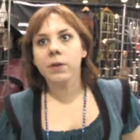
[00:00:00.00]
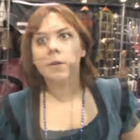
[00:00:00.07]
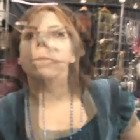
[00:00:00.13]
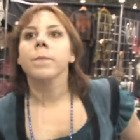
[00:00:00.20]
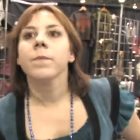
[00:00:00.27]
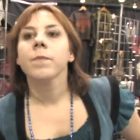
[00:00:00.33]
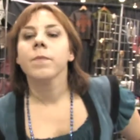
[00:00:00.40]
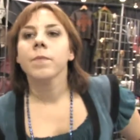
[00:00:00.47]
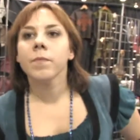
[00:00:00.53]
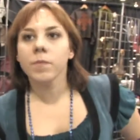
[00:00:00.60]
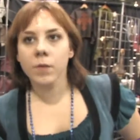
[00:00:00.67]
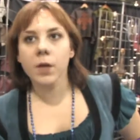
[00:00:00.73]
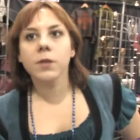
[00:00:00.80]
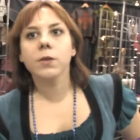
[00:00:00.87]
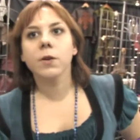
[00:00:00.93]

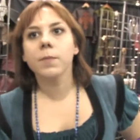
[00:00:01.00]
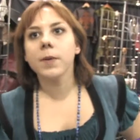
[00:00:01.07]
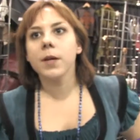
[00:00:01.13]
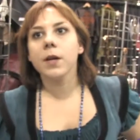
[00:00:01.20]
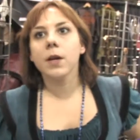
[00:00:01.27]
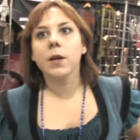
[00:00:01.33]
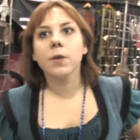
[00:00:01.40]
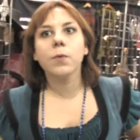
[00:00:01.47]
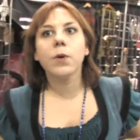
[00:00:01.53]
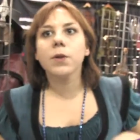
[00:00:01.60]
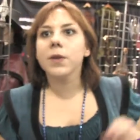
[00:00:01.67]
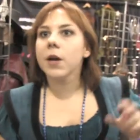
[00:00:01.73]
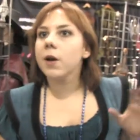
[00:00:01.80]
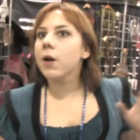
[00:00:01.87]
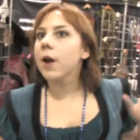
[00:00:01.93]
Mm, it's going to be we're
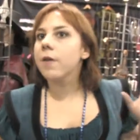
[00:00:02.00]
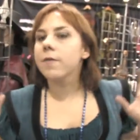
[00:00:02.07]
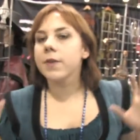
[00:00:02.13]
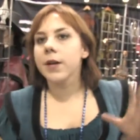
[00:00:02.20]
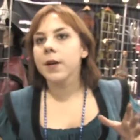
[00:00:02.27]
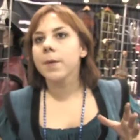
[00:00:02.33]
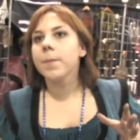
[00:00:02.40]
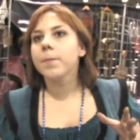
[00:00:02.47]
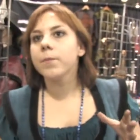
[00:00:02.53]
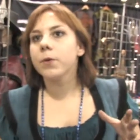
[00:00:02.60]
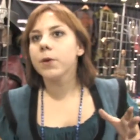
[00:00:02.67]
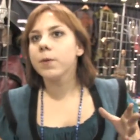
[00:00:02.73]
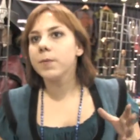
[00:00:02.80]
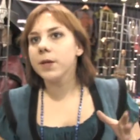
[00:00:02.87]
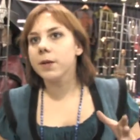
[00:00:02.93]
there every
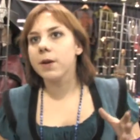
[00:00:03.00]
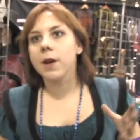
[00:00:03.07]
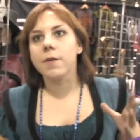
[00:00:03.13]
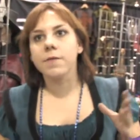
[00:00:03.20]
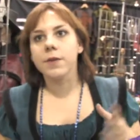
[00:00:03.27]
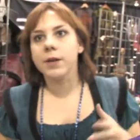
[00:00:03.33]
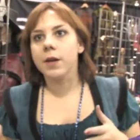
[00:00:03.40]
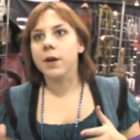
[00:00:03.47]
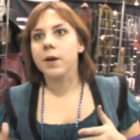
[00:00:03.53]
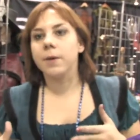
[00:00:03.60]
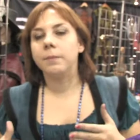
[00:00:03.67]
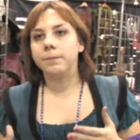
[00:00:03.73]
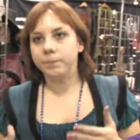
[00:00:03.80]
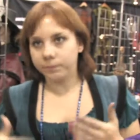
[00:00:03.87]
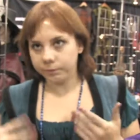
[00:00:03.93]
we're going to be there every um,